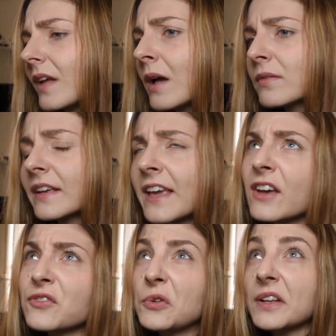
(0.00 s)
I was like,
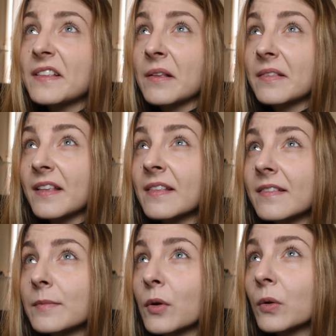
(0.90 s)
yeah, sure, that sounds
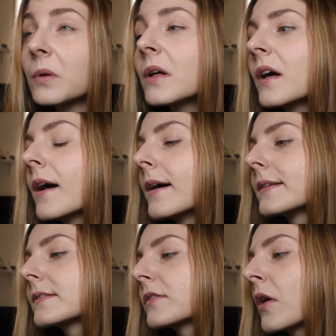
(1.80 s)
sensible.
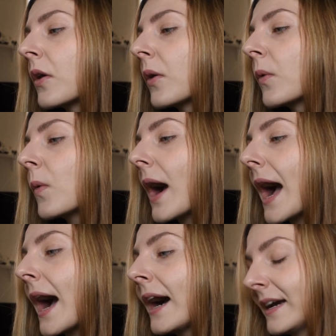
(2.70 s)
So
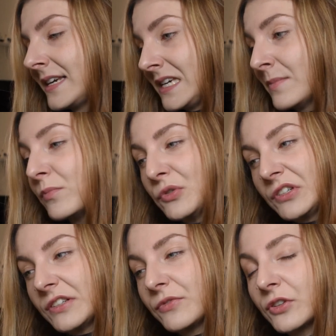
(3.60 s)
I
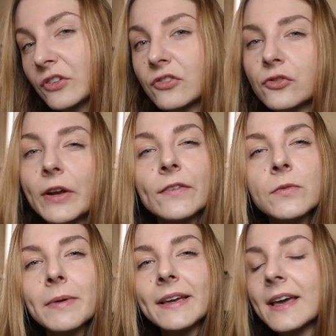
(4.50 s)
imported the footage straight
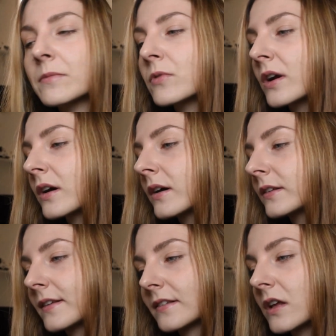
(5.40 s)
from my camera,
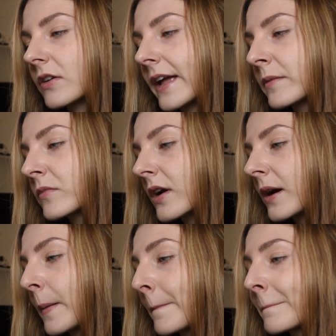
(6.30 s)
DSLR
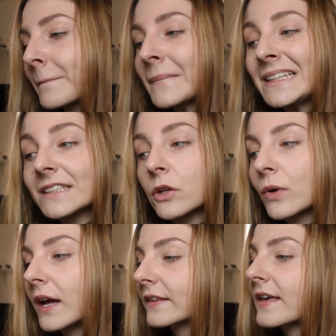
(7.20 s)
camera. No
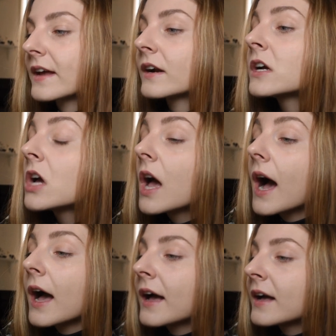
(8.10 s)
luck there.
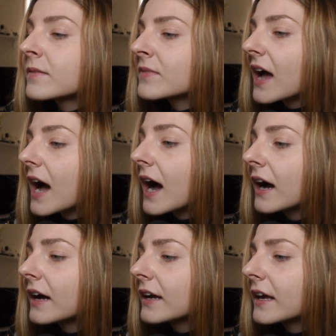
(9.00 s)

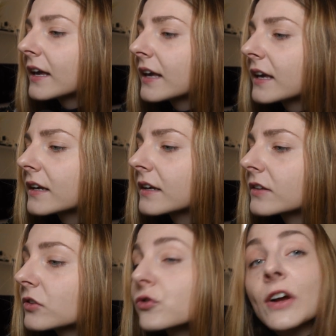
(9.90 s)
I
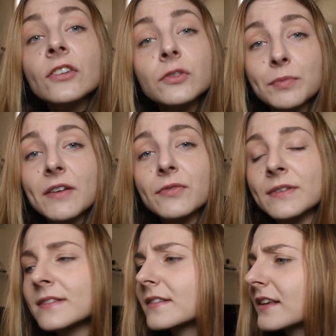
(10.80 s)
trashed
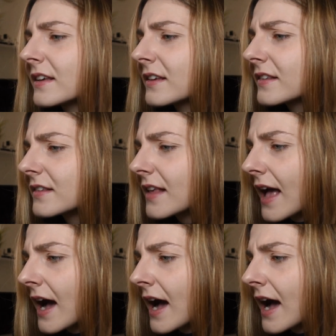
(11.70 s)
preferences.